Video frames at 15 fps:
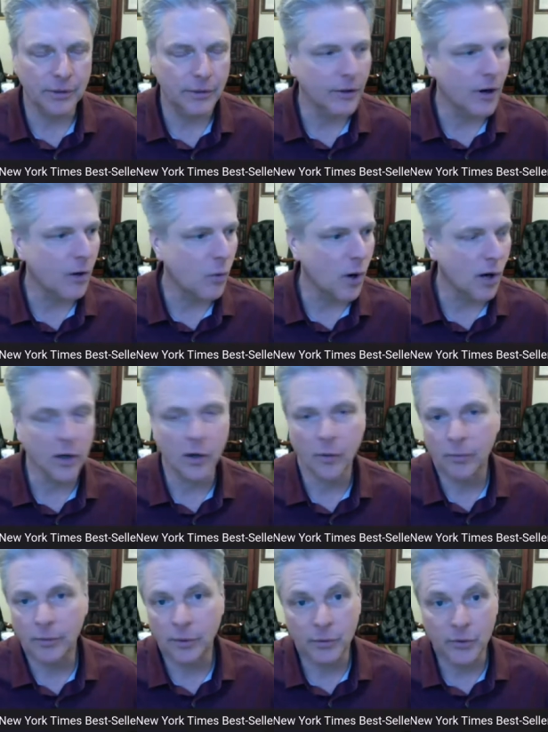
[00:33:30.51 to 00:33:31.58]
you're all welcome
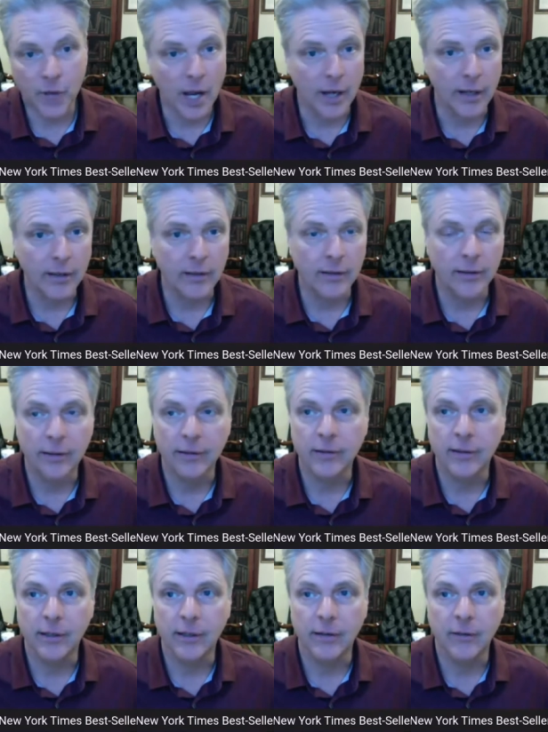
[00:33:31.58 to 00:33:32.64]
to resign and
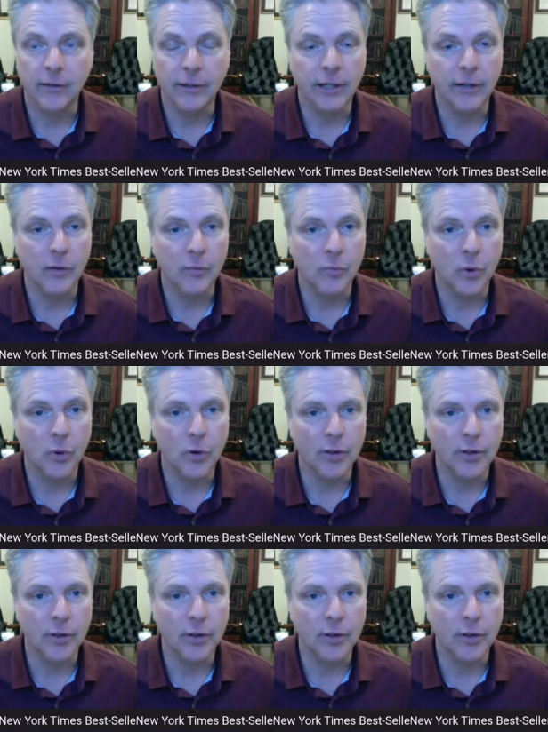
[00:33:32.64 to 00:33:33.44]
uh, I'll get a new board.